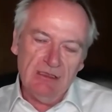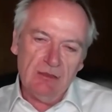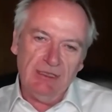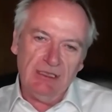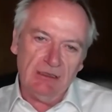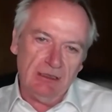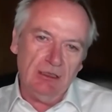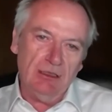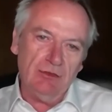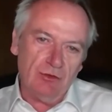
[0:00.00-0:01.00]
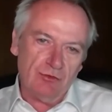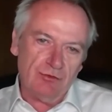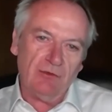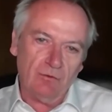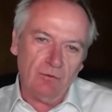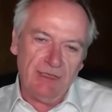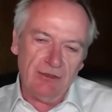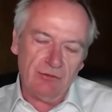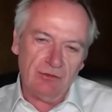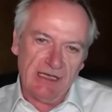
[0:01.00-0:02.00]
to being an urgent
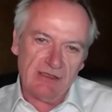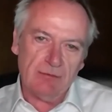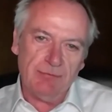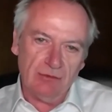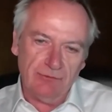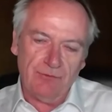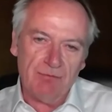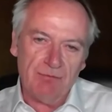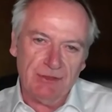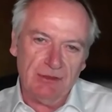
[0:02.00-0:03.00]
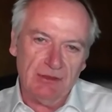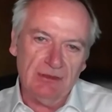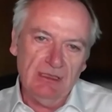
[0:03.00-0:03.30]
transformation that has to be on the front burner.